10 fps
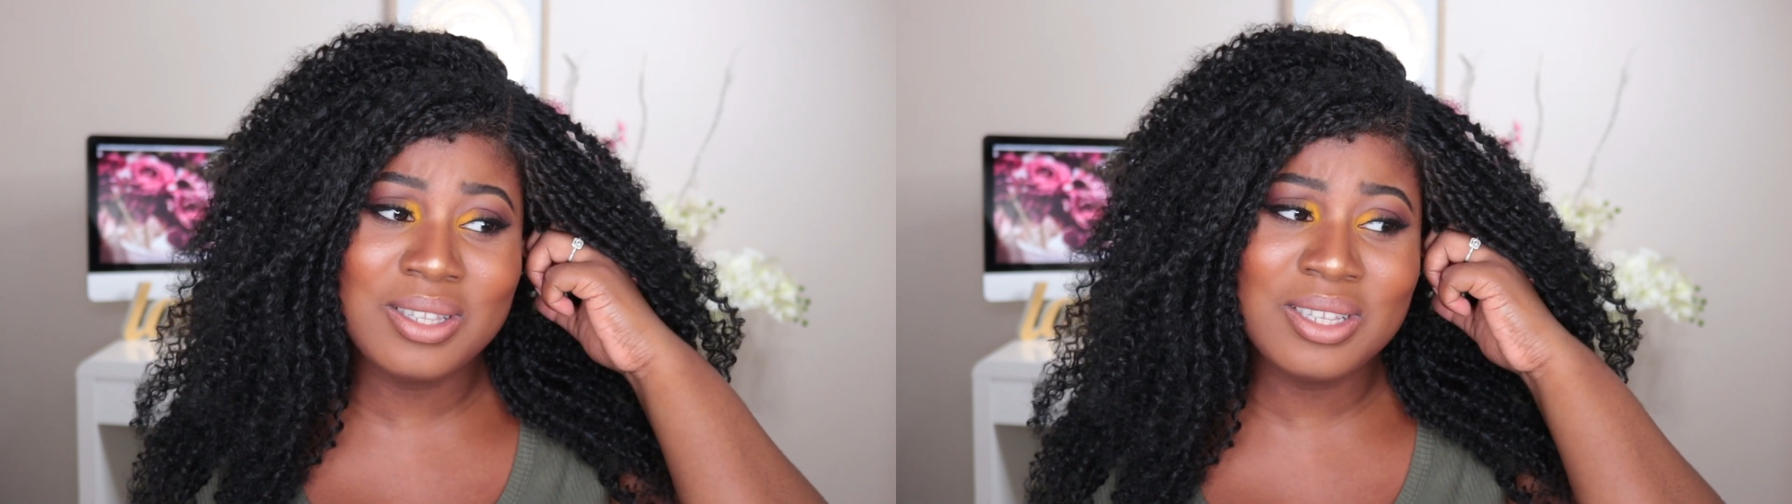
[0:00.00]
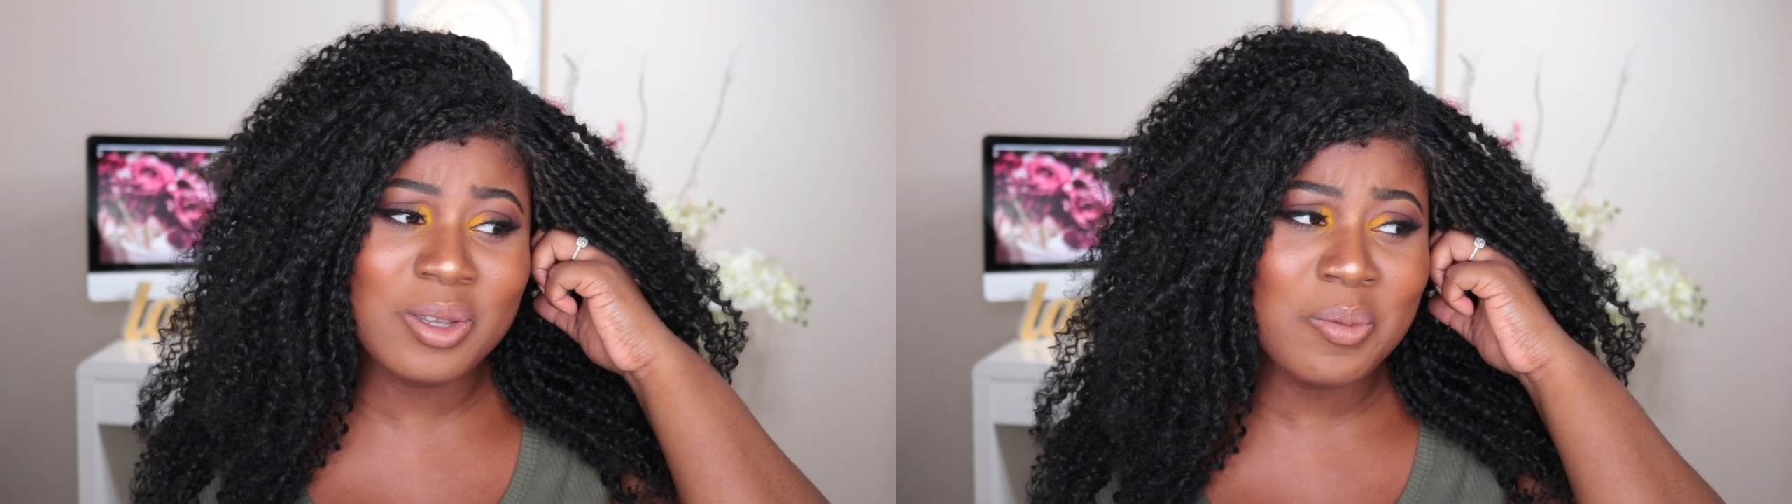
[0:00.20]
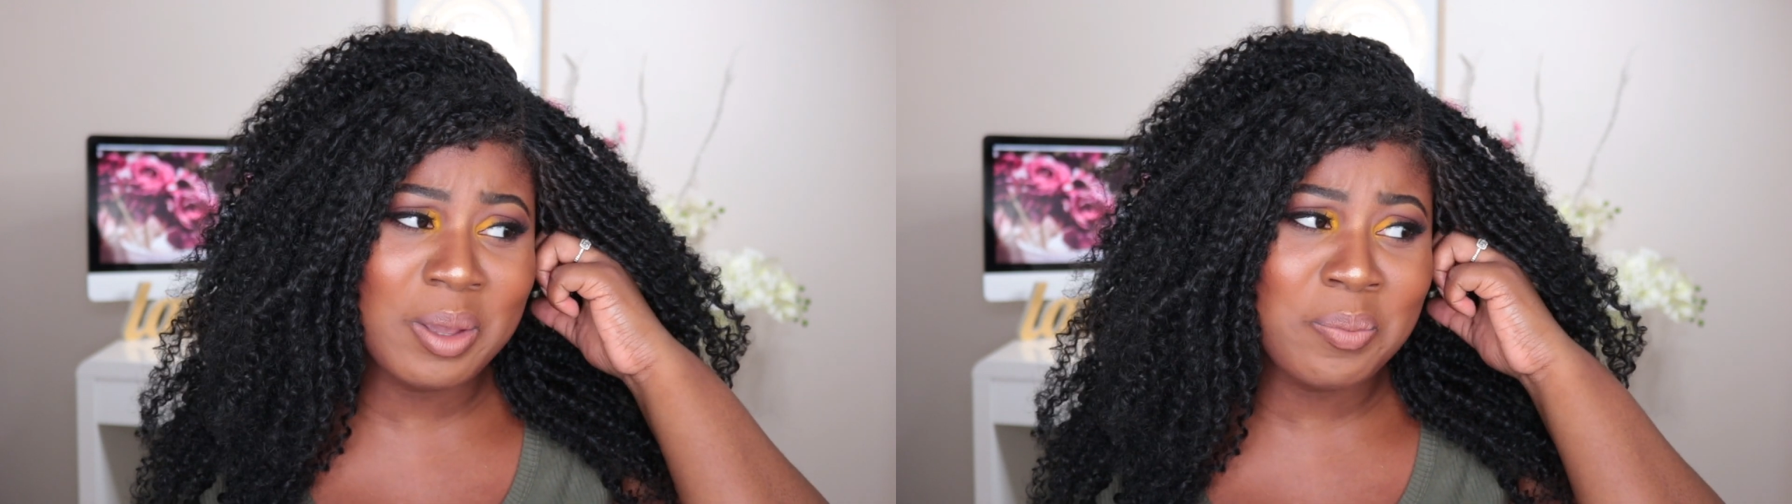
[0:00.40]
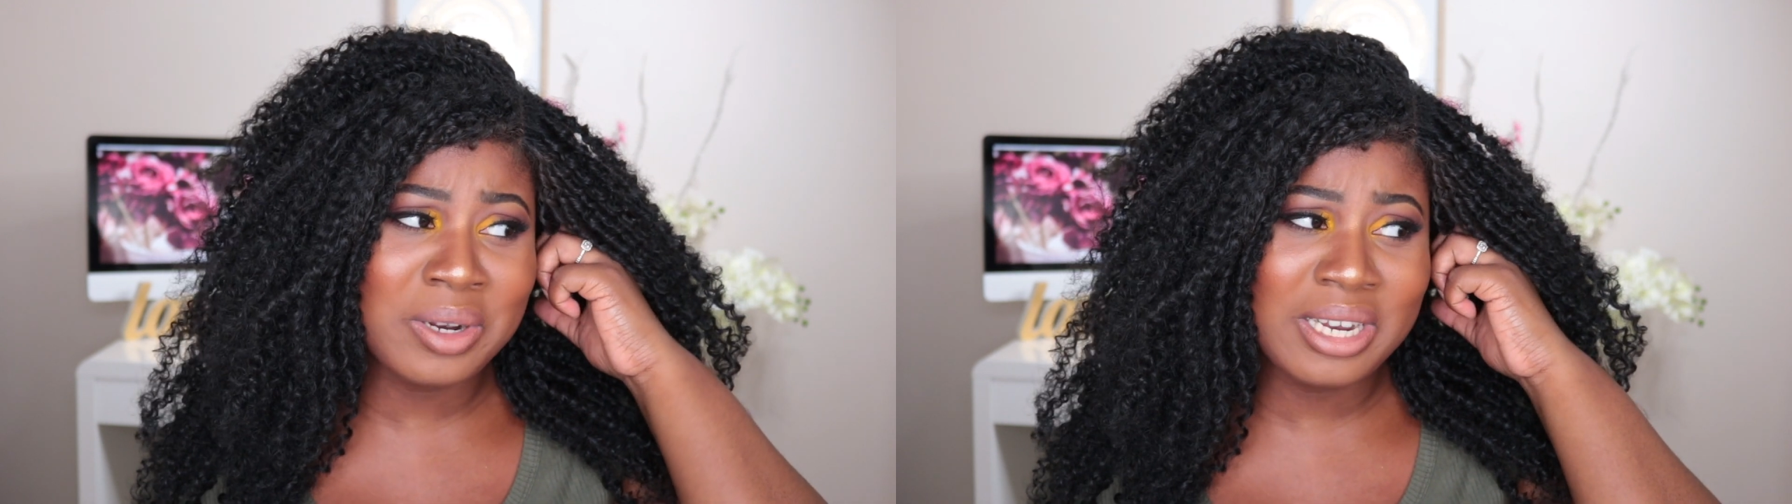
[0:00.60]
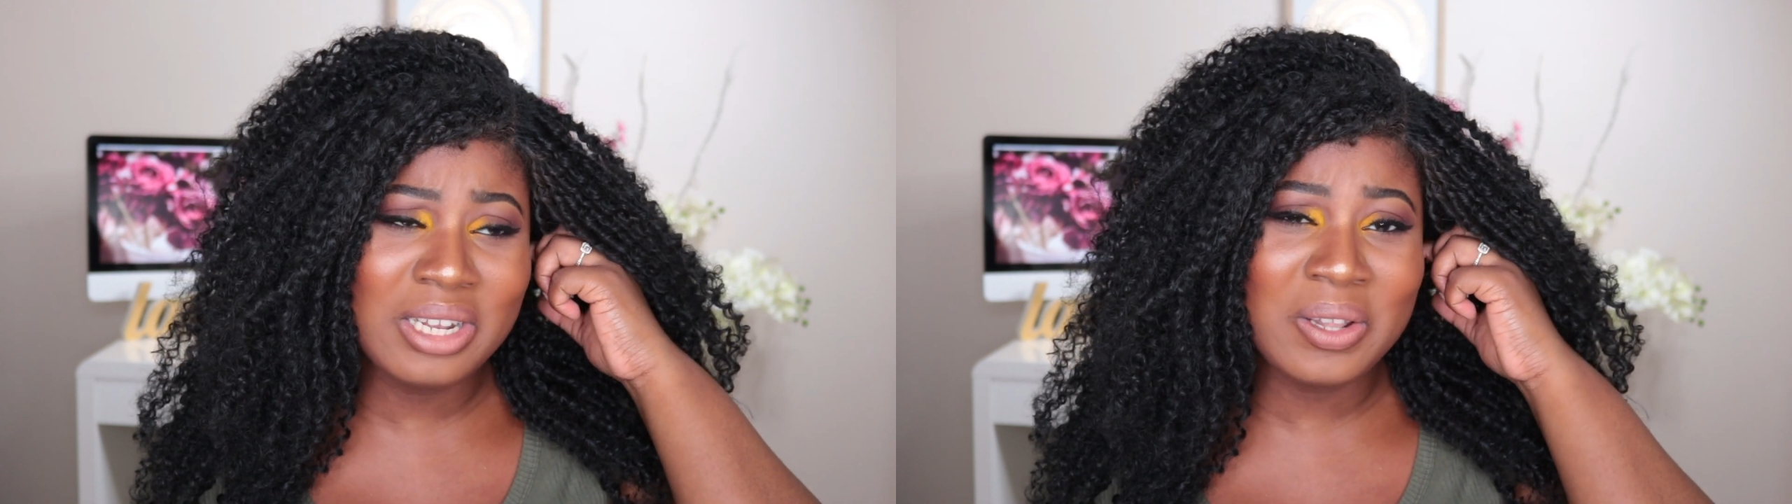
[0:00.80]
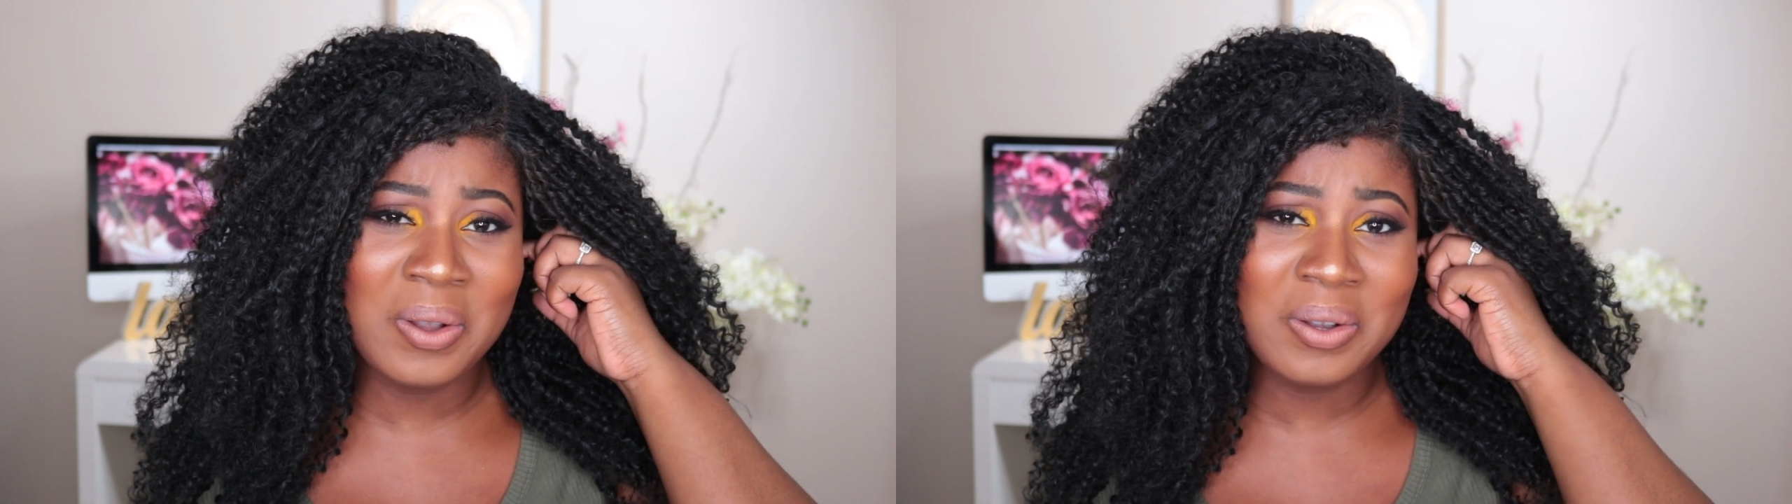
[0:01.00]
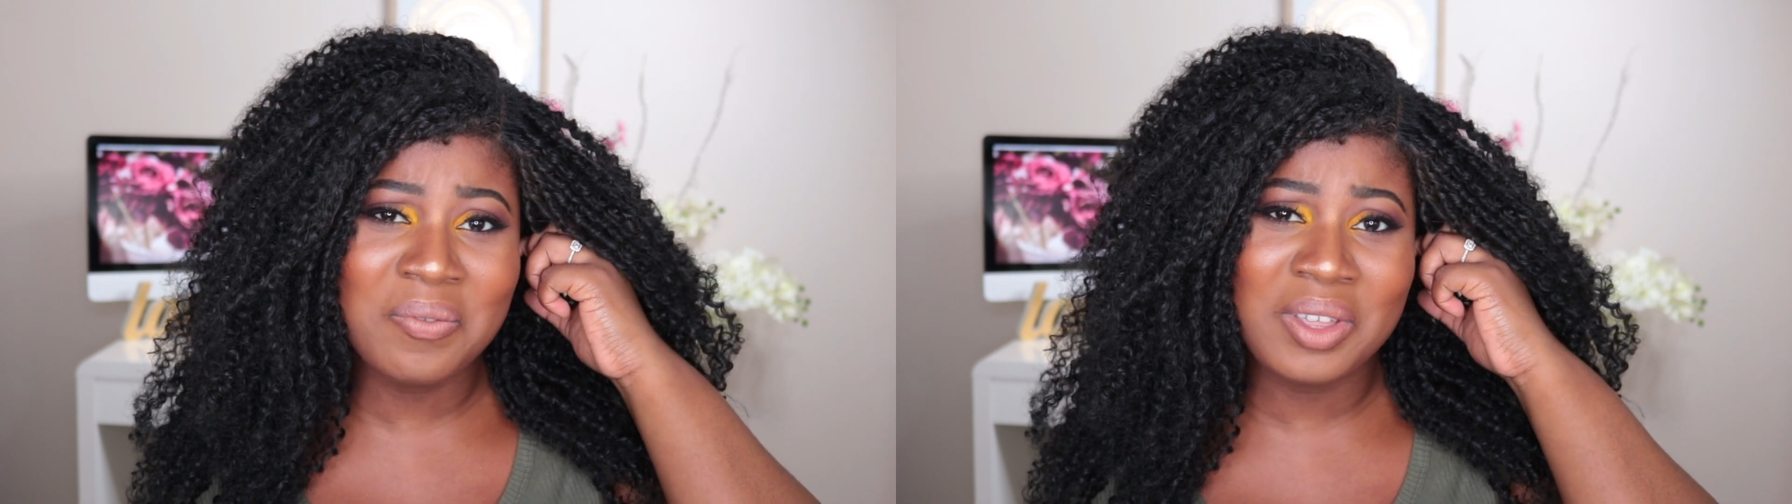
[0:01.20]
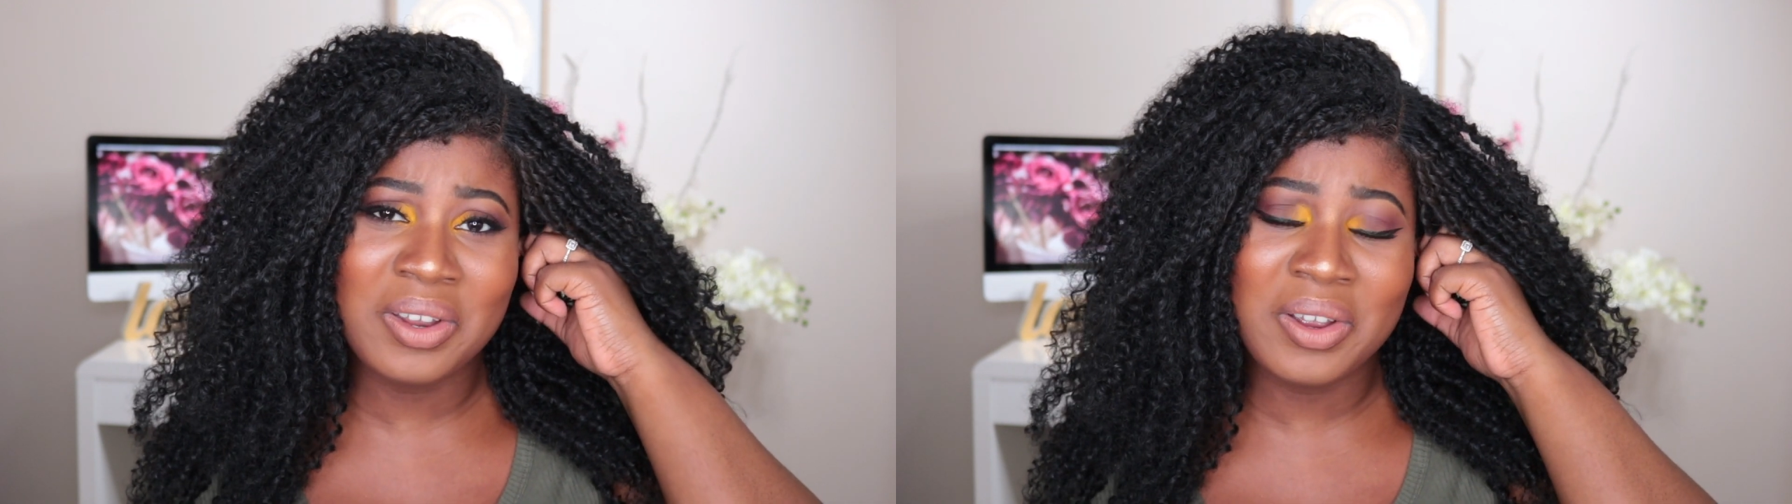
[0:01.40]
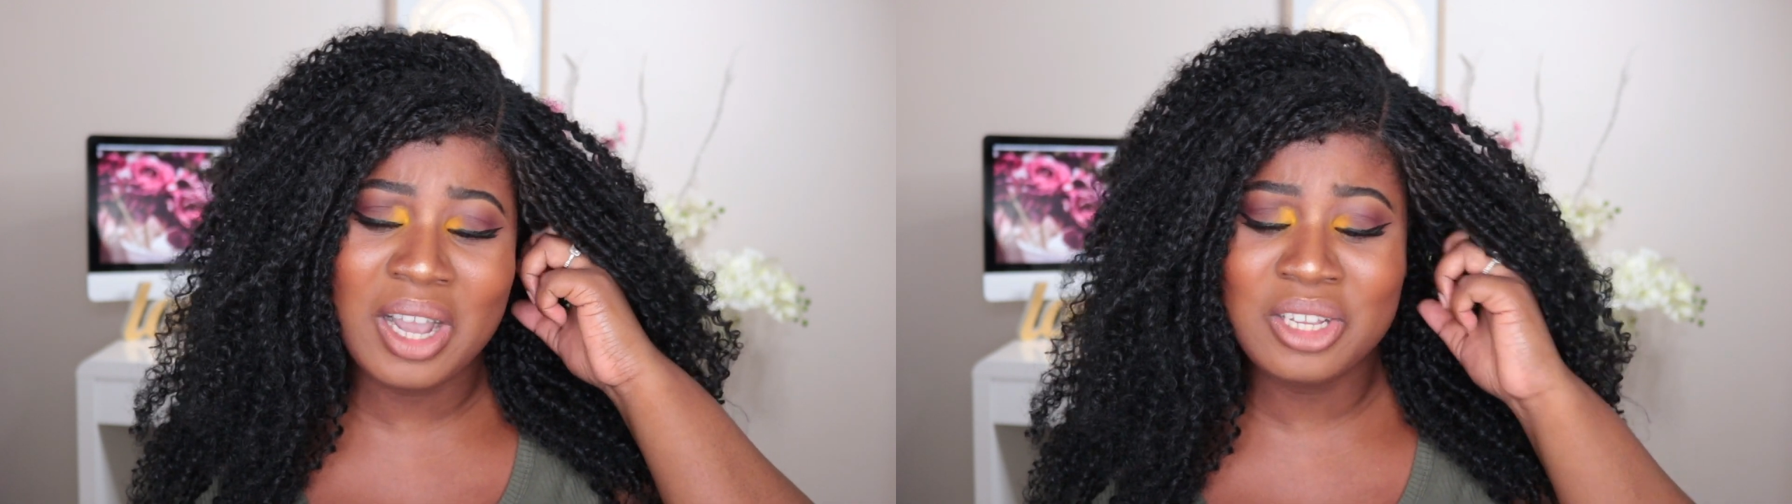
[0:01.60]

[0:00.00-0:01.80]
so this is going to be a pretty long video.